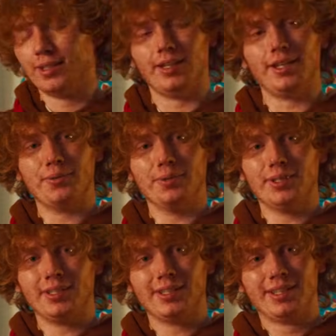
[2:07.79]
Anyway, why
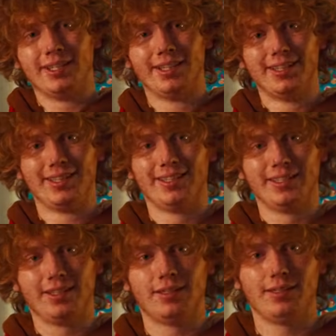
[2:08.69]
am
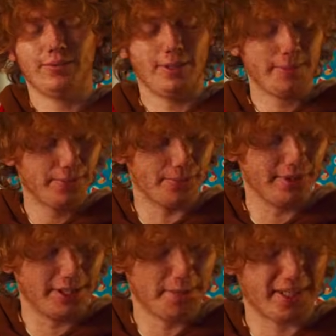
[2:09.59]
I
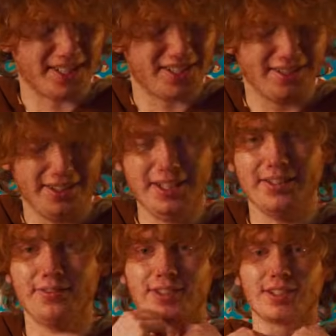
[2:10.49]
rolling up my
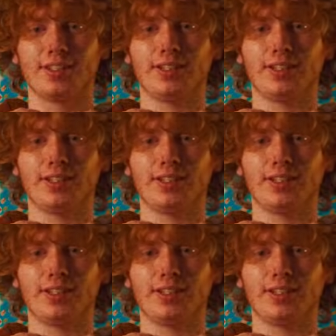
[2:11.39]
sleeves?